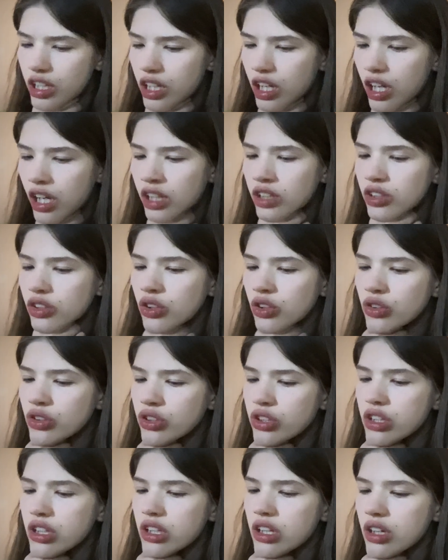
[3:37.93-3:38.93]
and
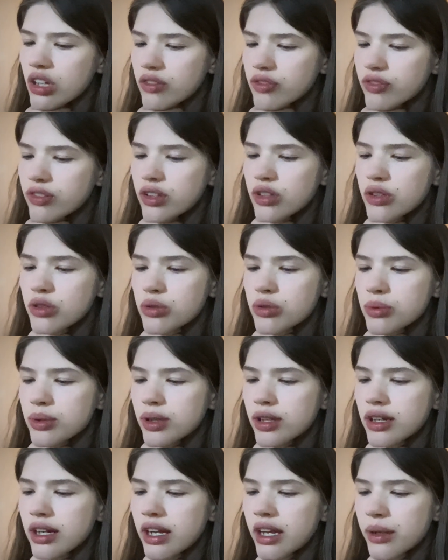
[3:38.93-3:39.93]
only a few
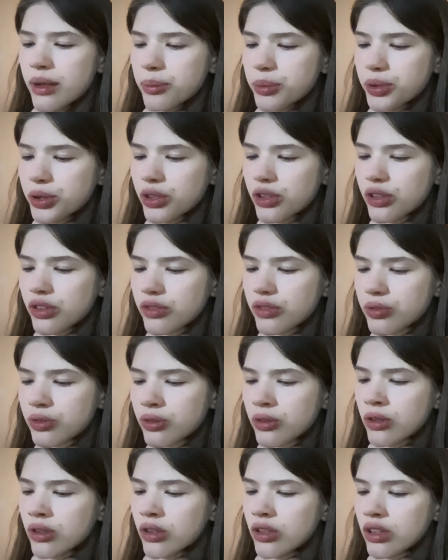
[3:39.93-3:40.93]
were edible
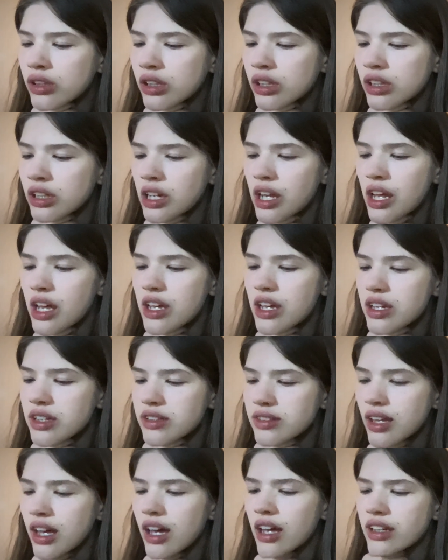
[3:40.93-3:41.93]
for
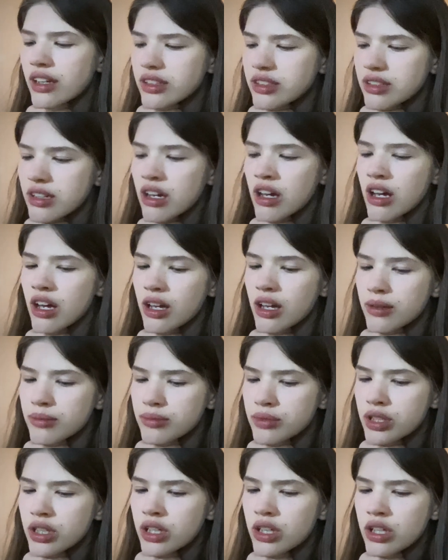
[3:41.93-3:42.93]
days at a time.
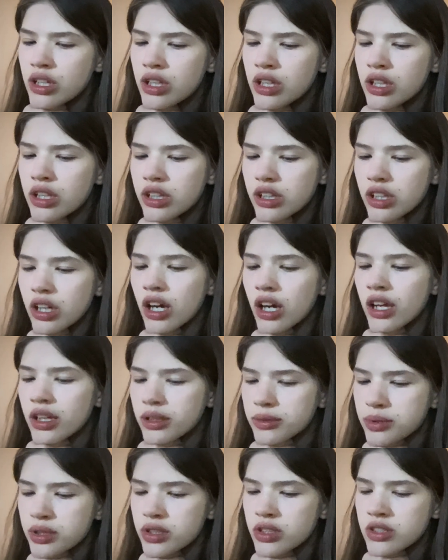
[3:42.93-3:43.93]
The
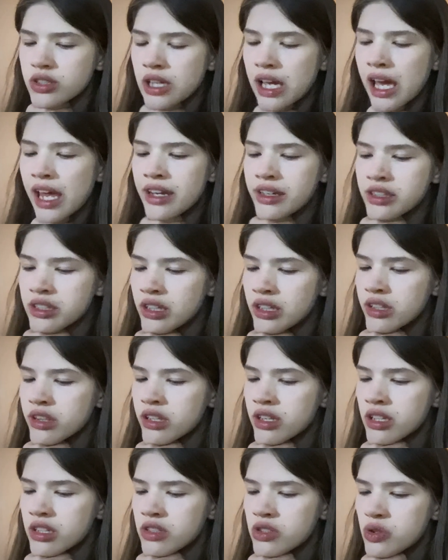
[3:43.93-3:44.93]
animals had
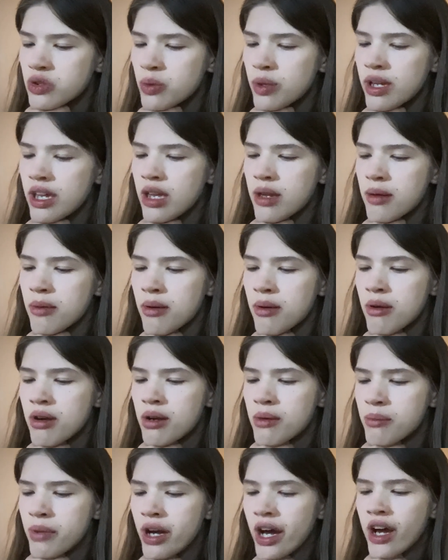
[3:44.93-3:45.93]
nothing to eat
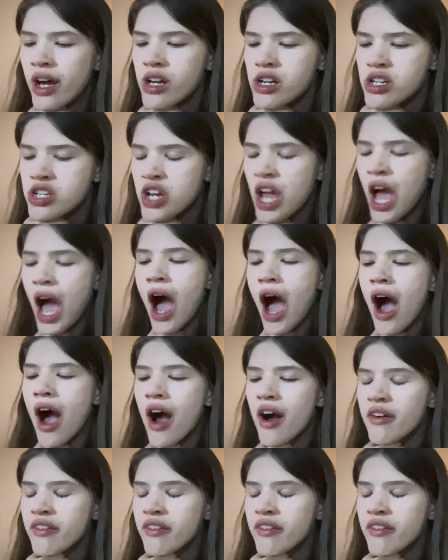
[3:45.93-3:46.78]
but chaff